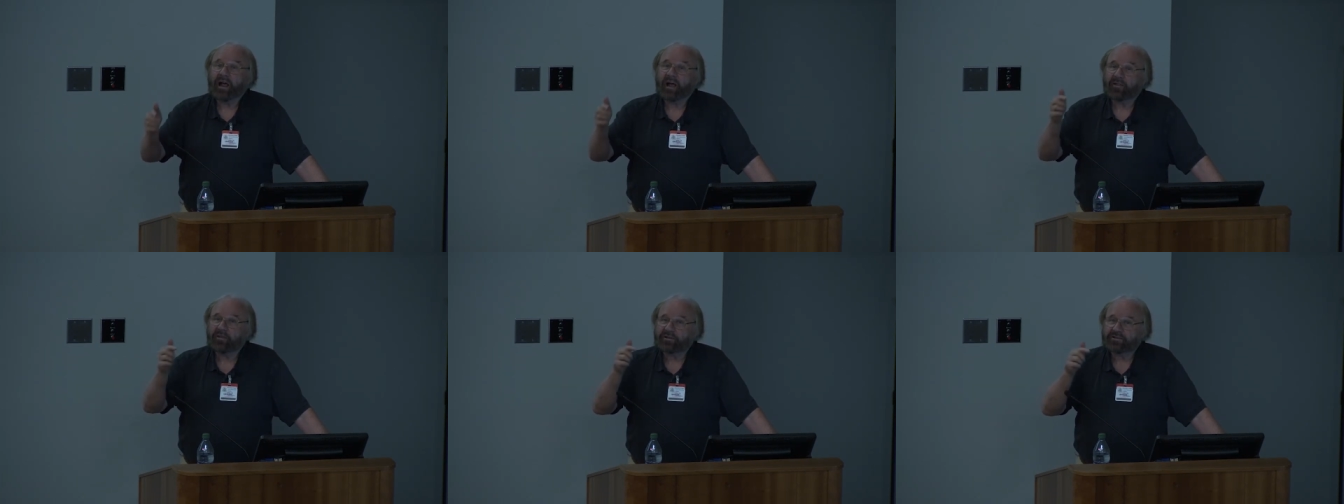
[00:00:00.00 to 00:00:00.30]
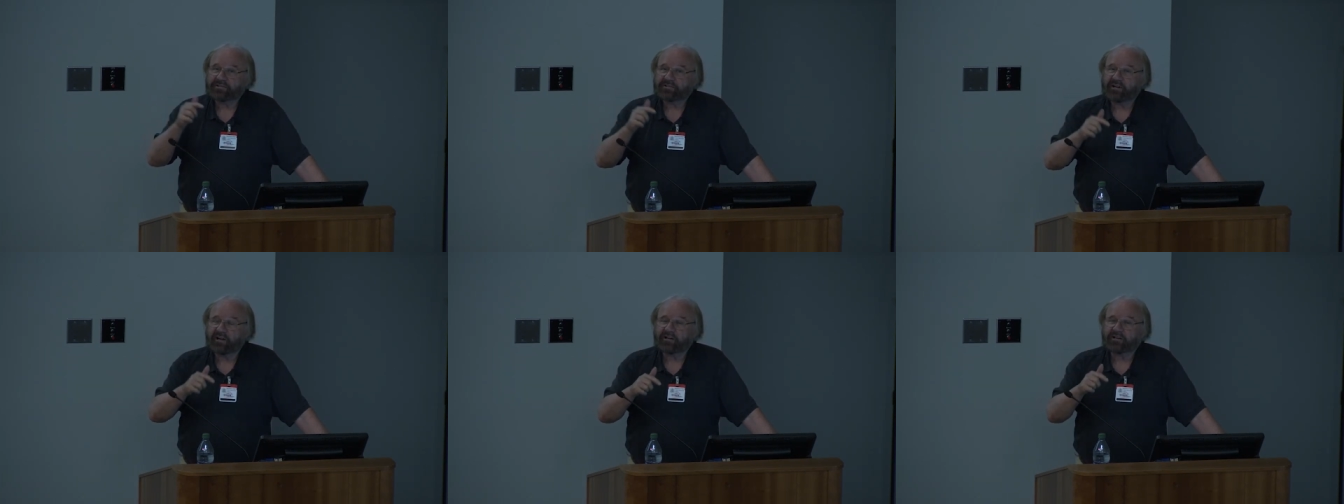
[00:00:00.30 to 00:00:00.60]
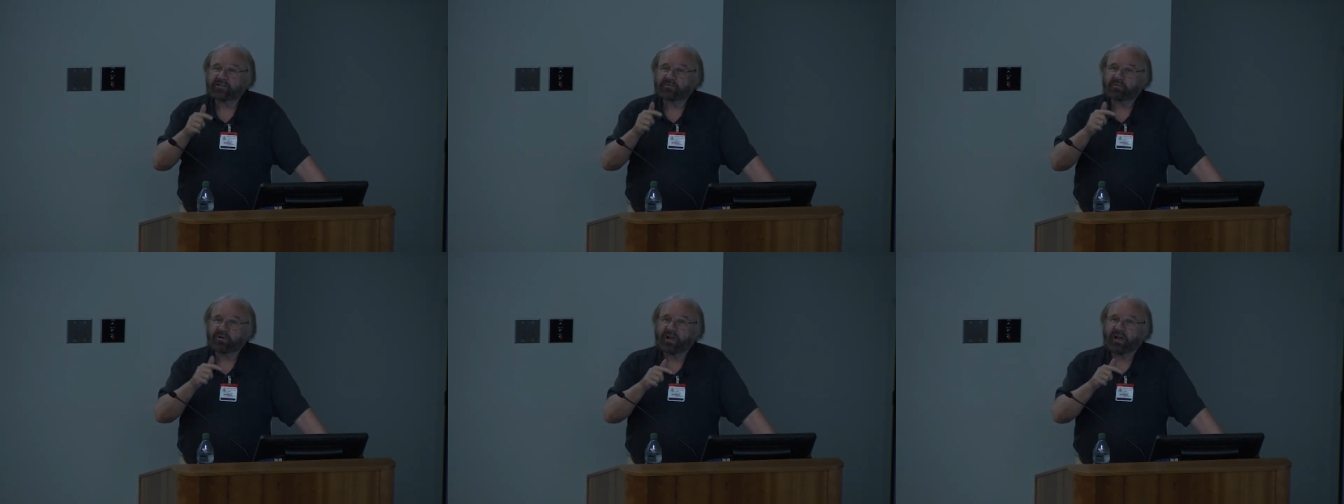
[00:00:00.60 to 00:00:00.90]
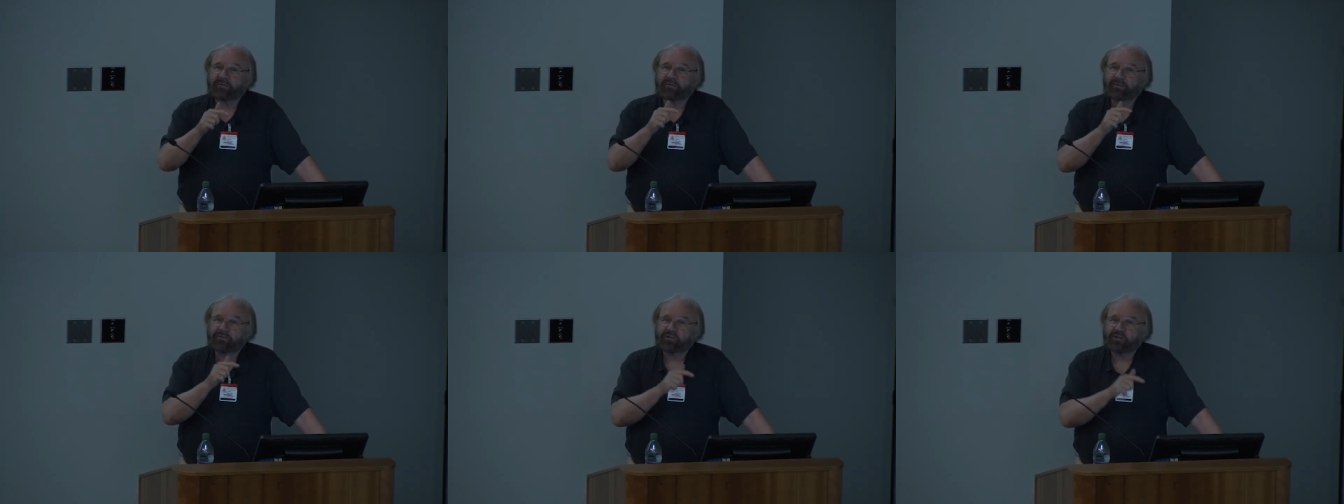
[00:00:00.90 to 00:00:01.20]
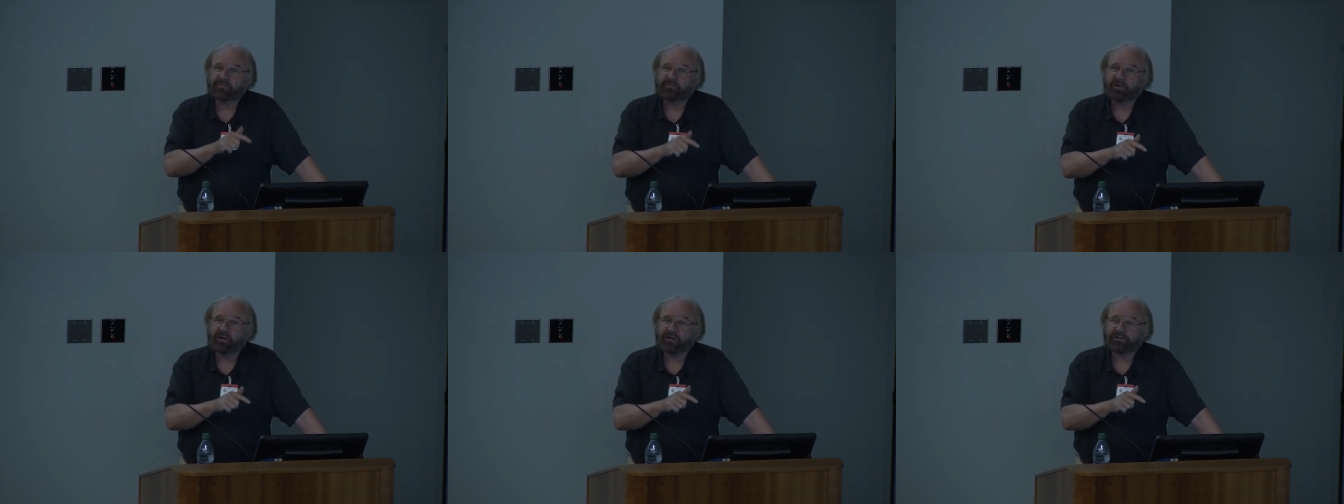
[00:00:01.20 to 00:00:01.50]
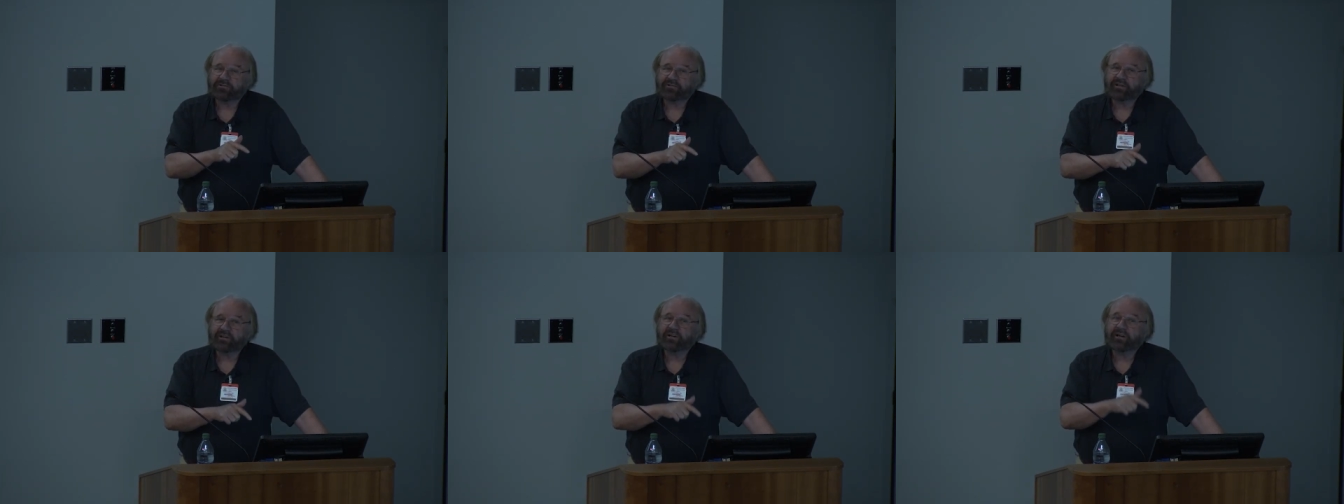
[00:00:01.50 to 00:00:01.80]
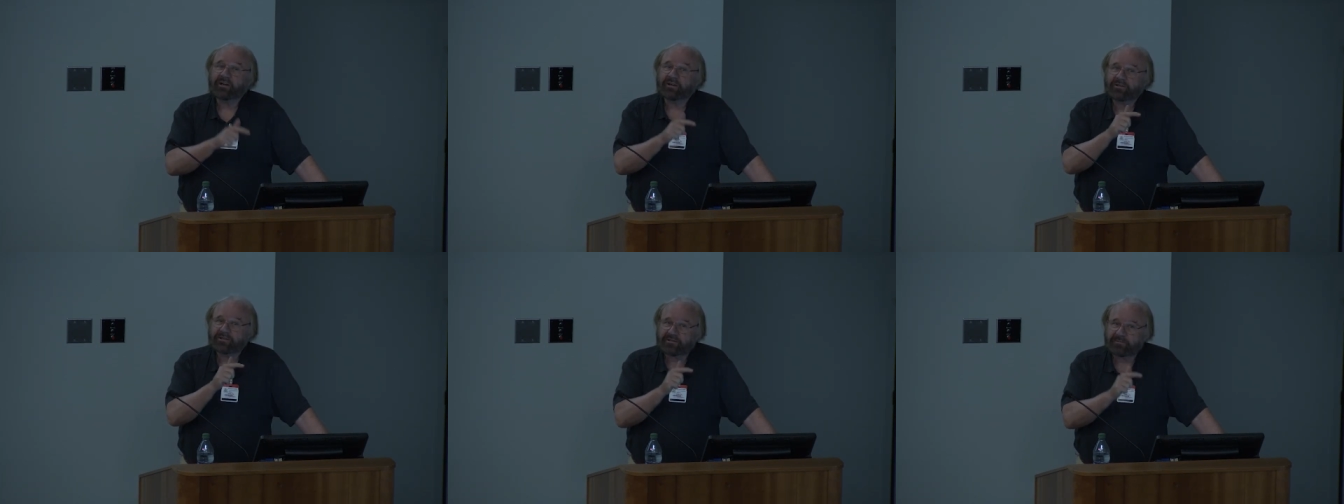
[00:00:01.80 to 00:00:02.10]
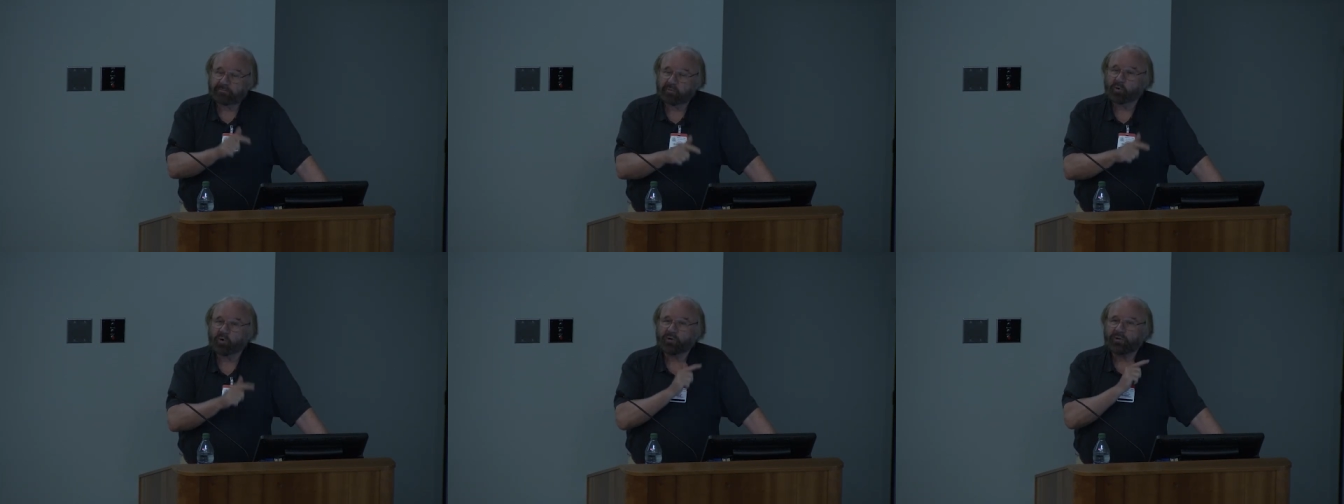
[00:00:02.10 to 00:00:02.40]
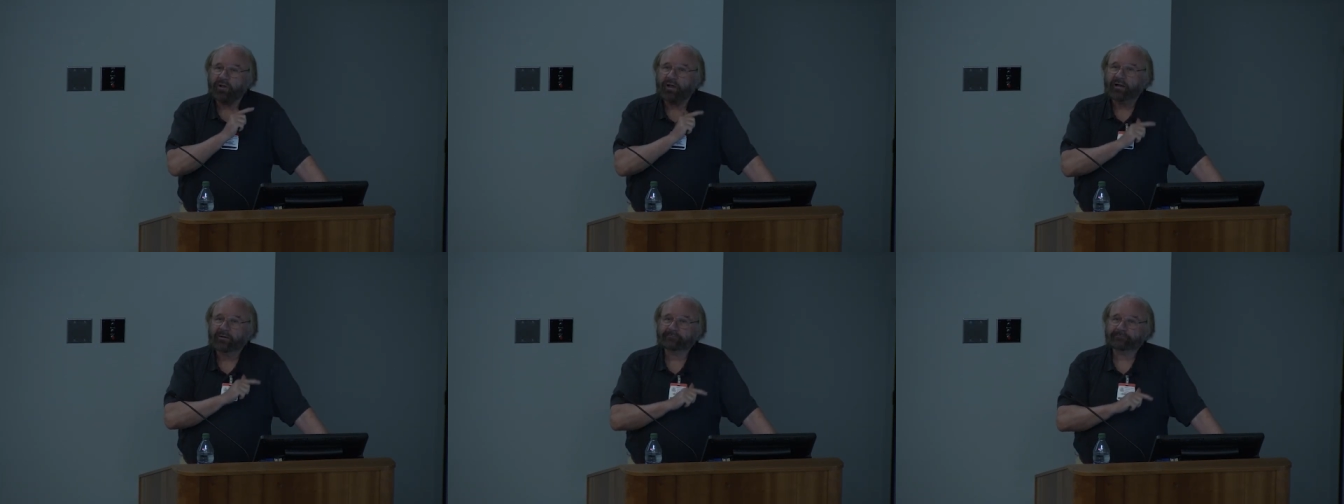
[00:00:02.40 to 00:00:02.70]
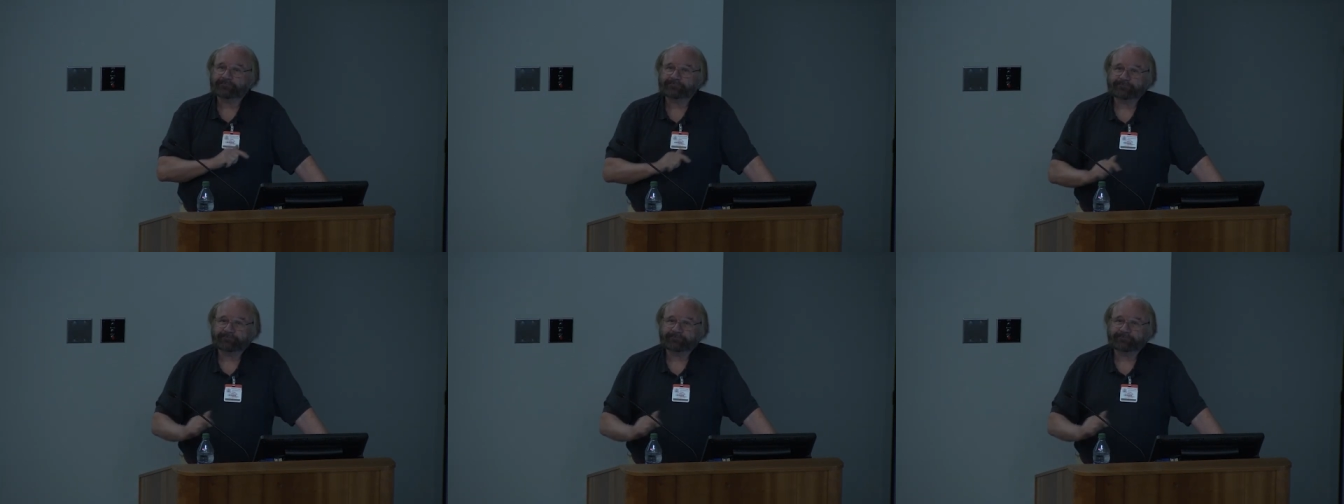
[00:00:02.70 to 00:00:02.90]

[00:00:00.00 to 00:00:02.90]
and the studies we have of TBLT support that.